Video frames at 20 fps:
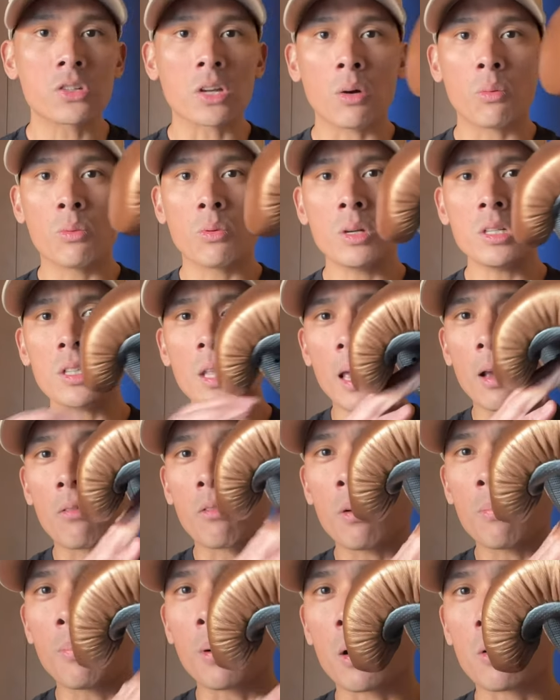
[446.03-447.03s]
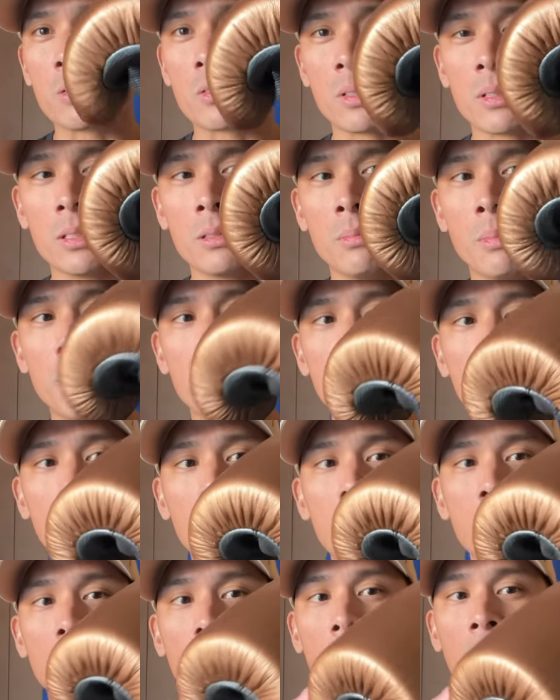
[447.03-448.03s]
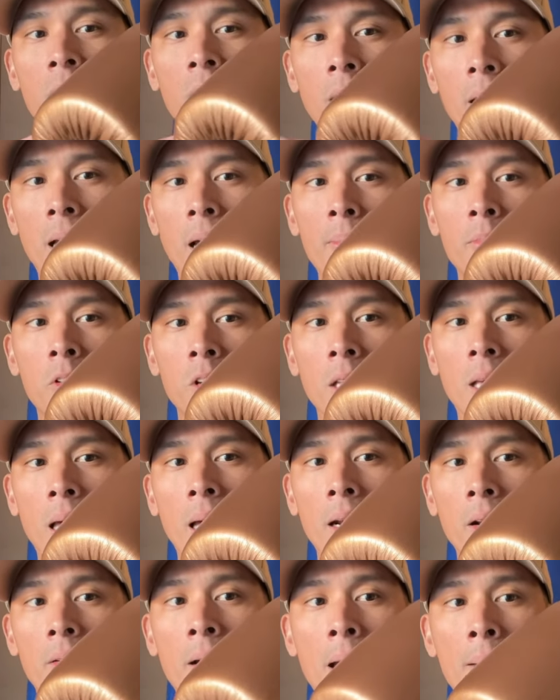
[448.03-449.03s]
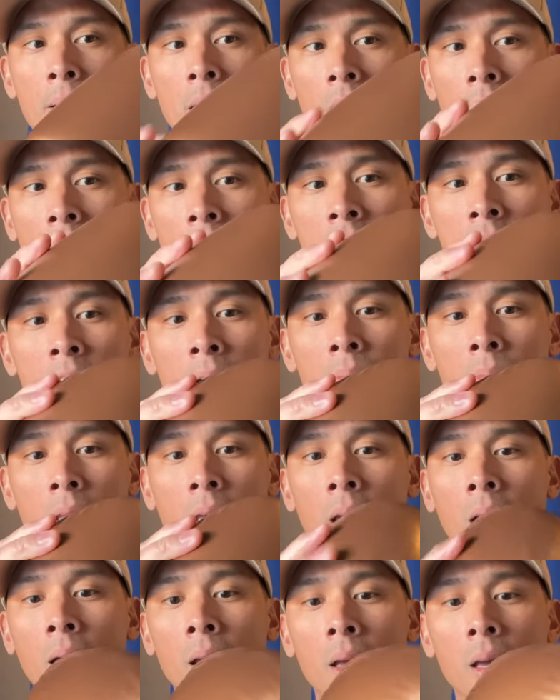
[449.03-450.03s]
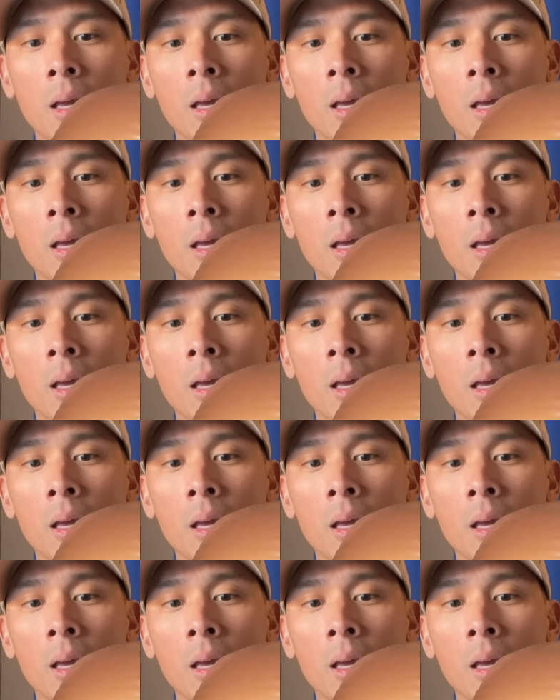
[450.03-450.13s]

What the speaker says: So I wish that grip bar was a little bit bigger, so I feel like I'm really kind of grabbing onto something.